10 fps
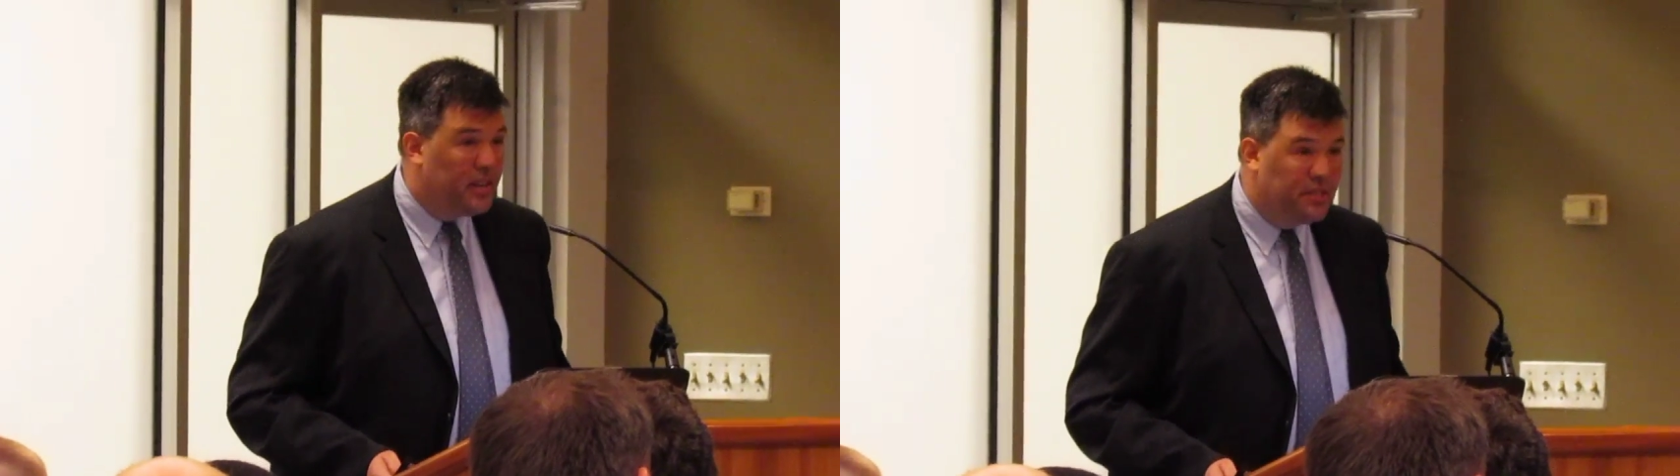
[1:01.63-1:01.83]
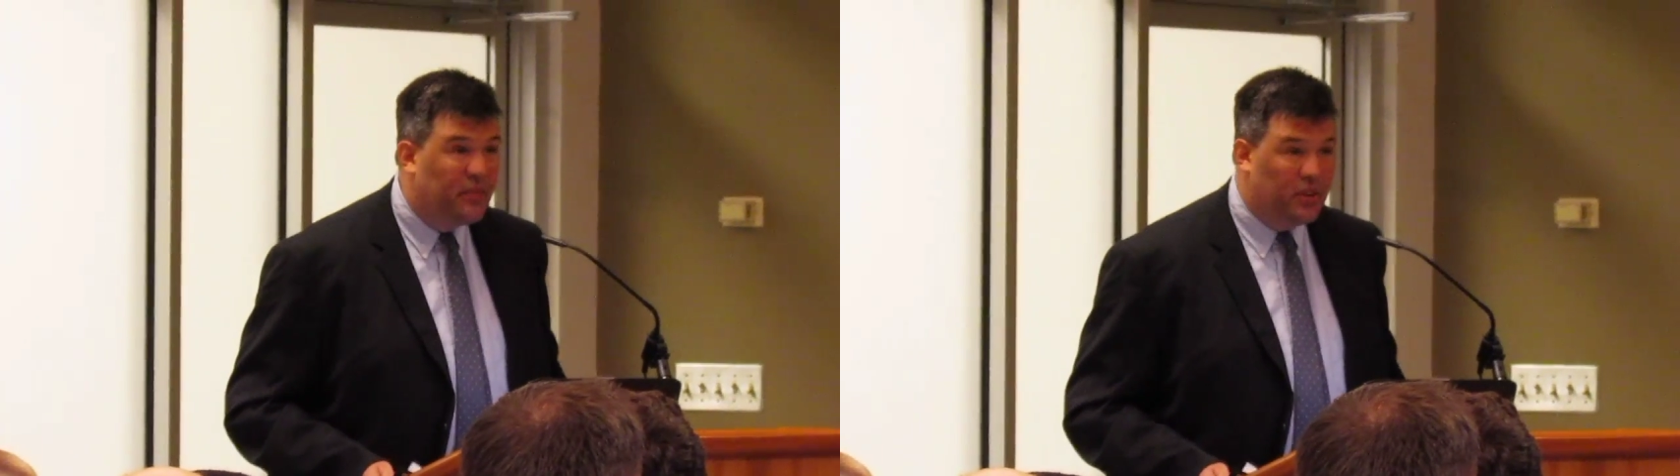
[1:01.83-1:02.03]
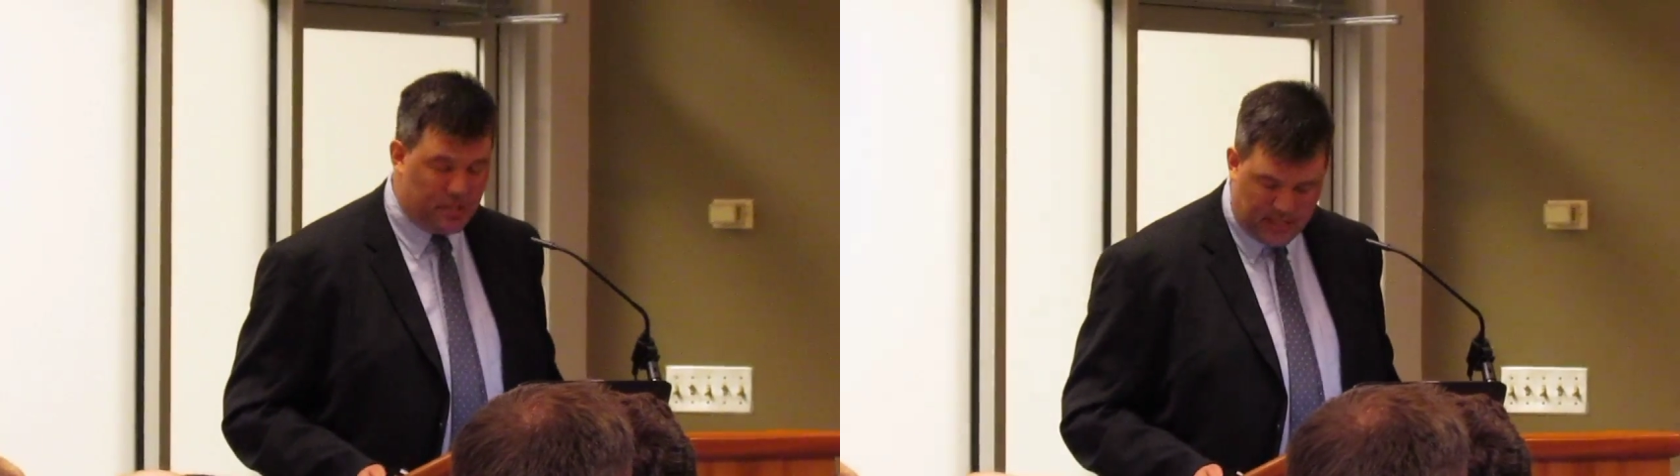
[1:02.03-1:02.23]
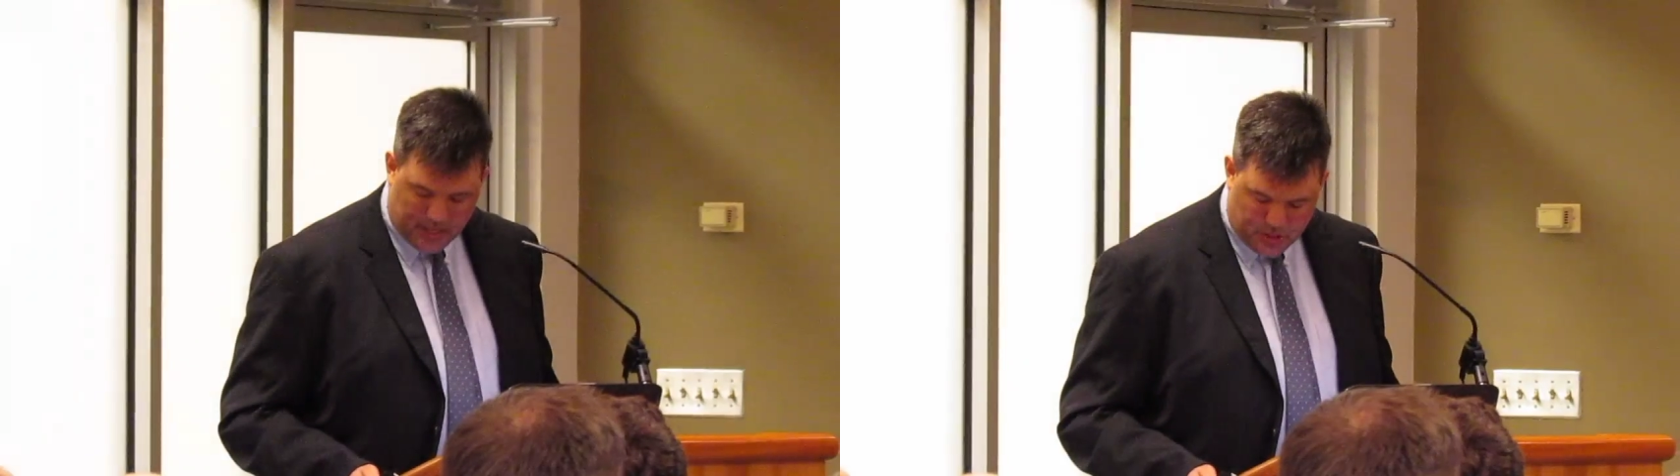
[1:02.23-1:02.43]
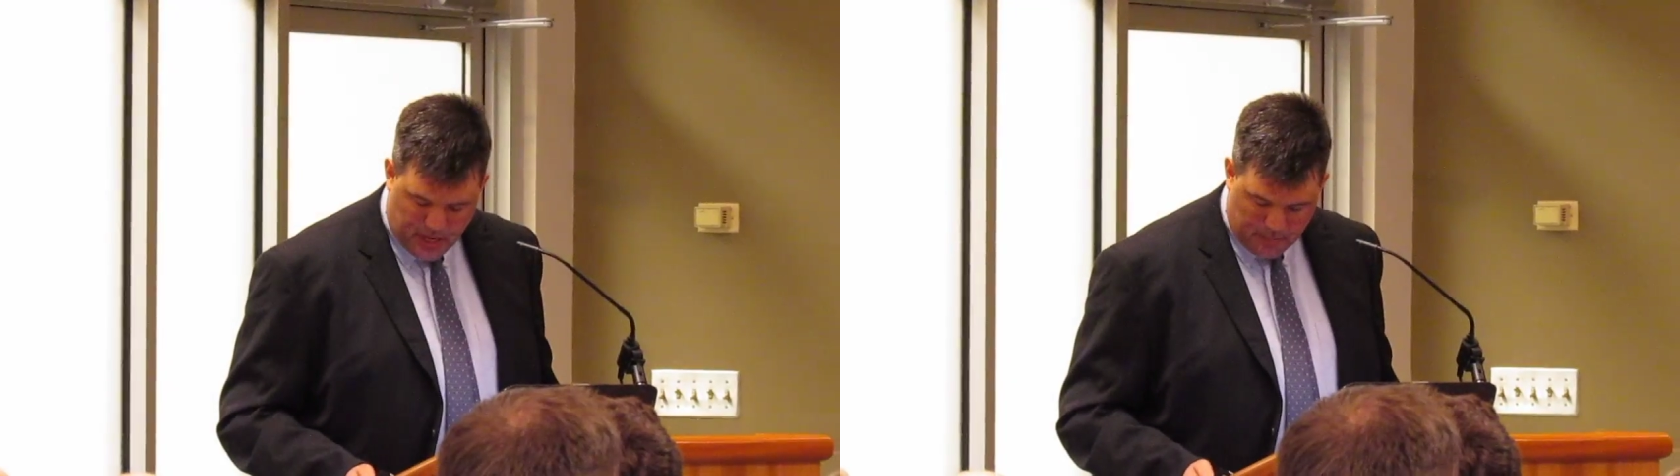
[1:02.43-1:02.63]
his first state
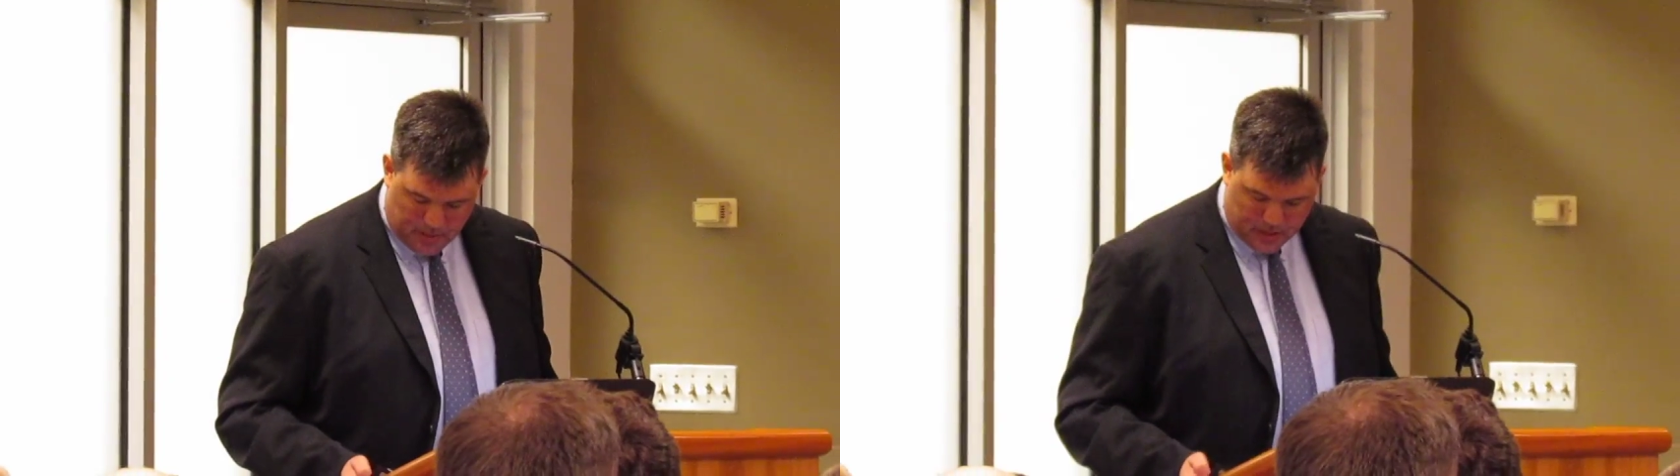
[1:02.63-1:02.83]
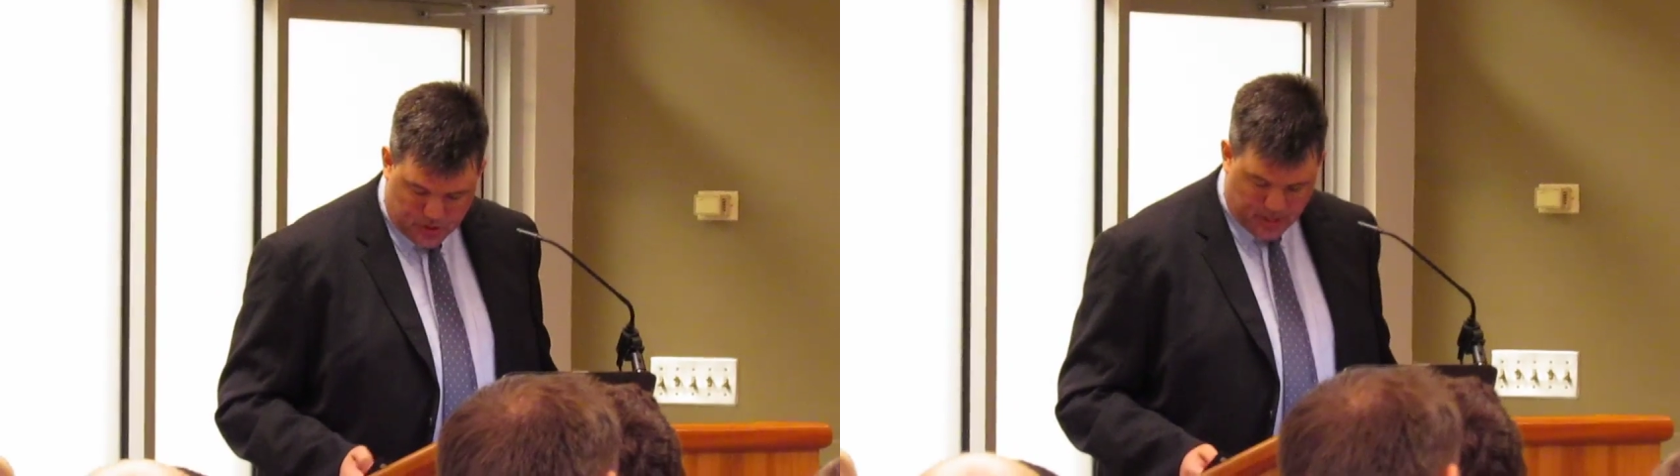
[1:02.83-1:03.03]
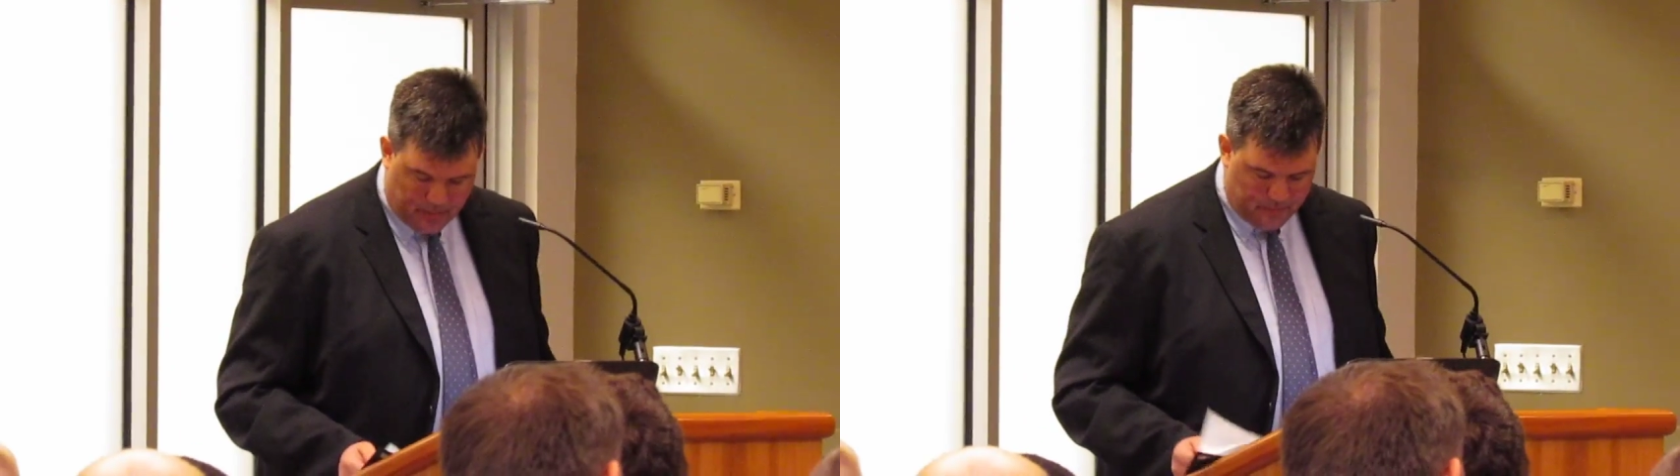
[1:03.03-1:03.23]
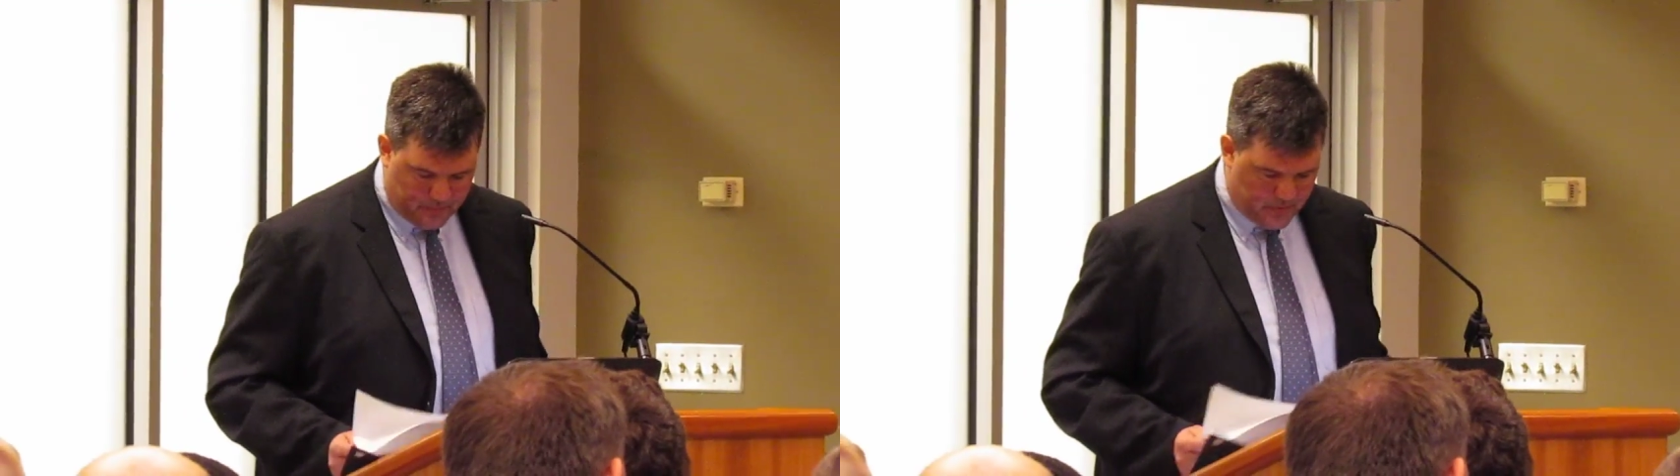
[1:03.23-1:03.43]
championship.